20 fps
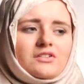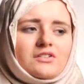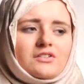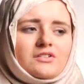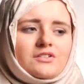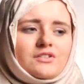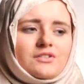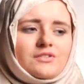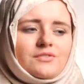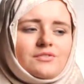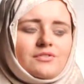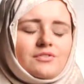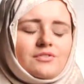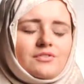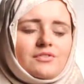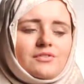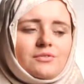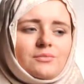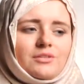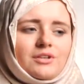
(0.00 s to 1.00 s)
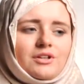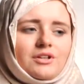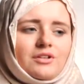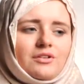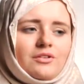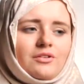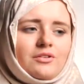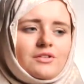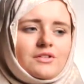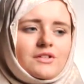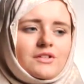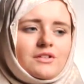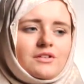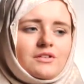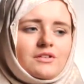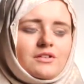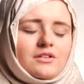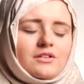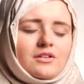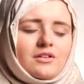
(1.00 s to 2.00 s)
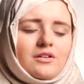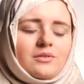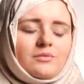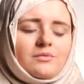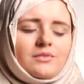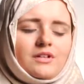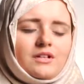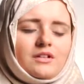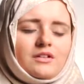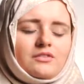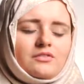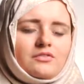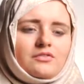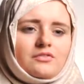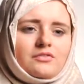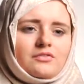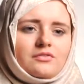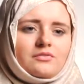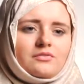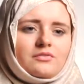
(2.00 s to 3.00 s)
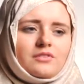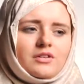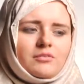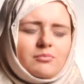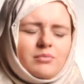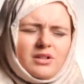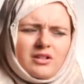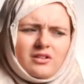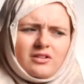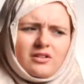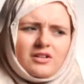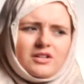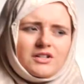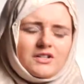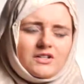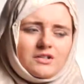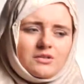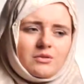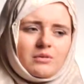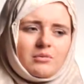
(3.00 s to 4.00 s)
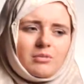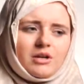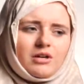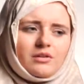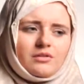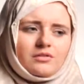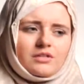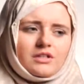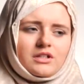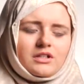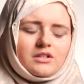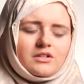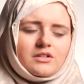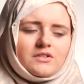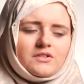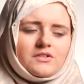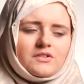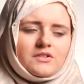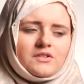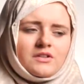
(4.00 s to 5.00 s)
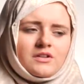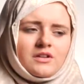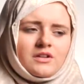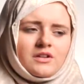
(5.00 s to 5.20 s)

And I just thought, my God, I can't believe I've been lied to about this.